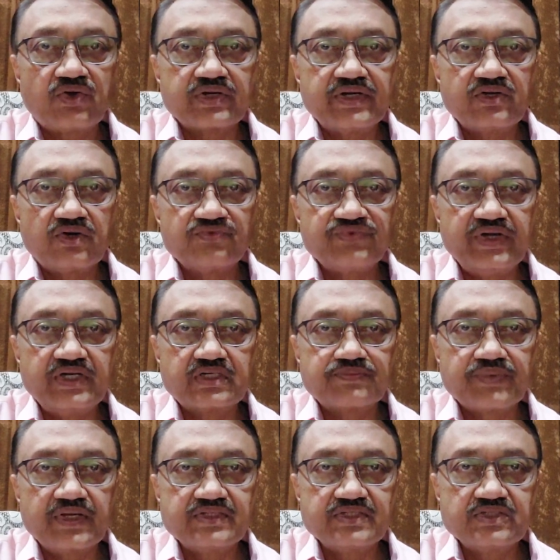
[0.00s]
audit of
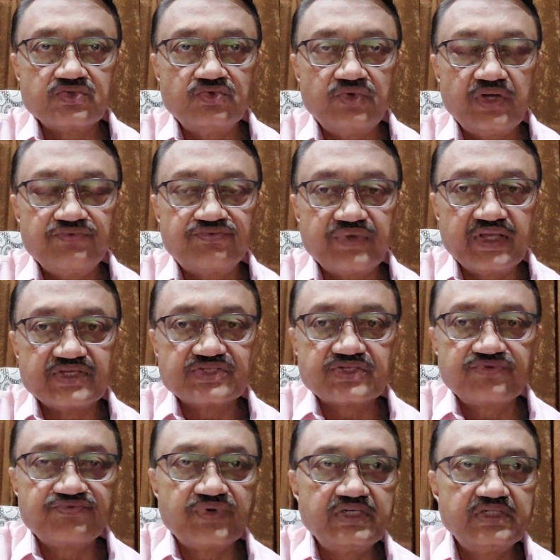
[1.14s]
enterprises who have raised
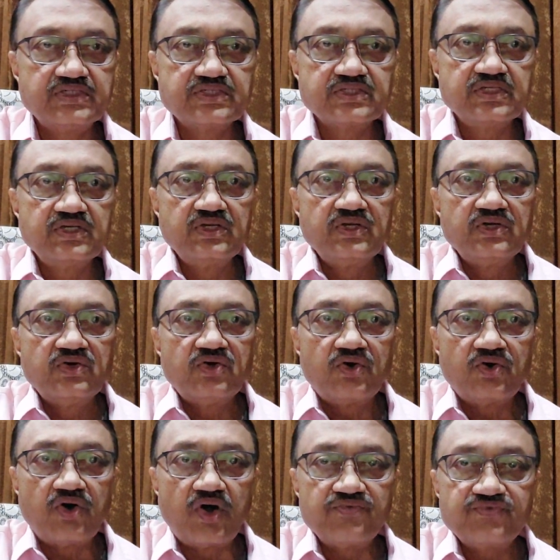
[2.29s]
funds
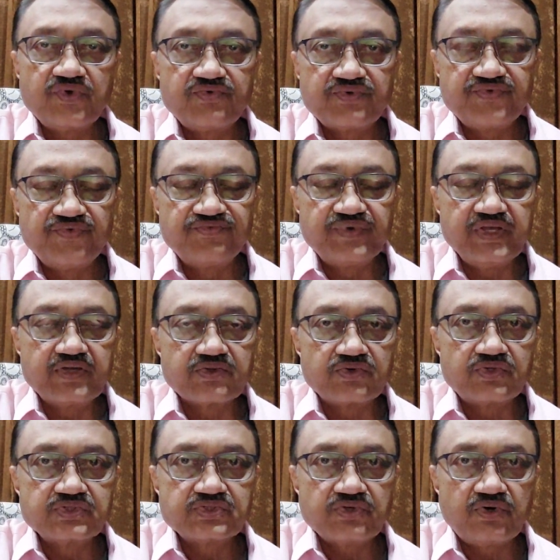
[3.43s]
of over 50
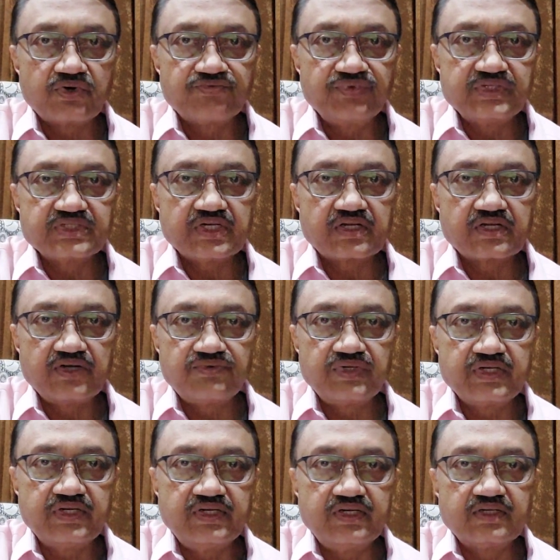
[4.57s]
crores or which are
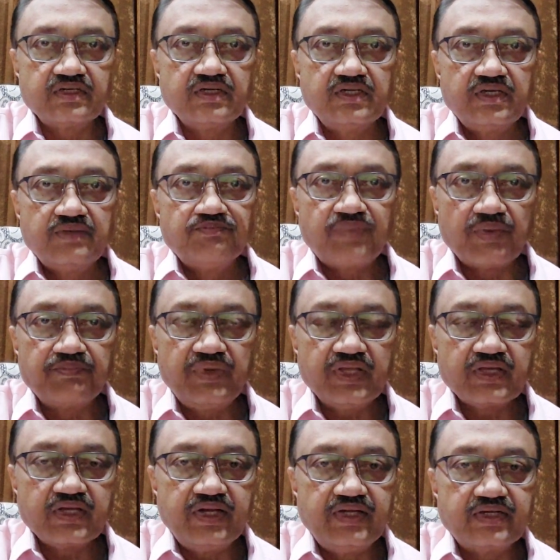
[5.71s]
covered under
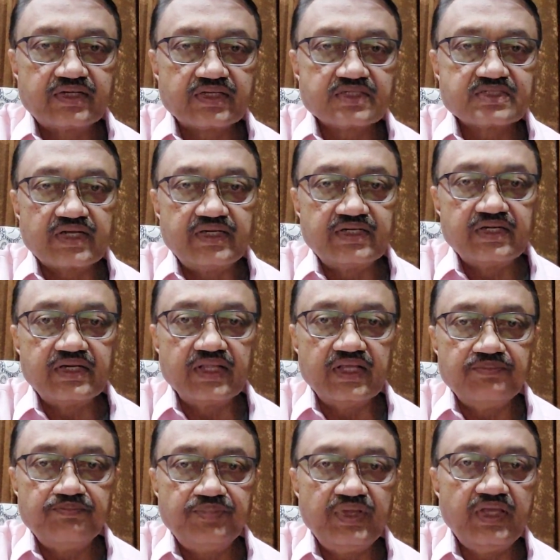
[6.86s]
Public Interest
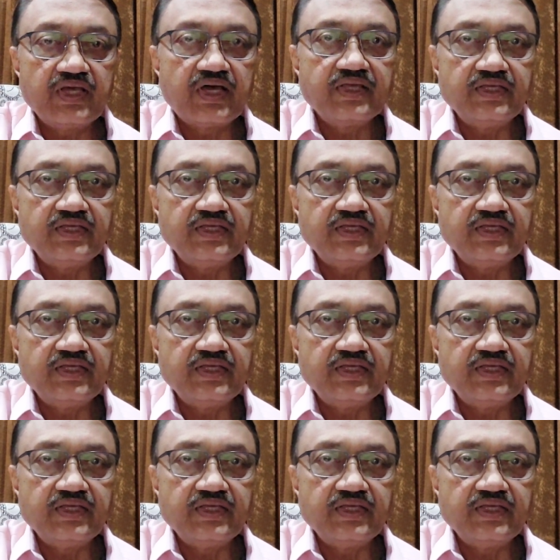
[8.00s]
Entity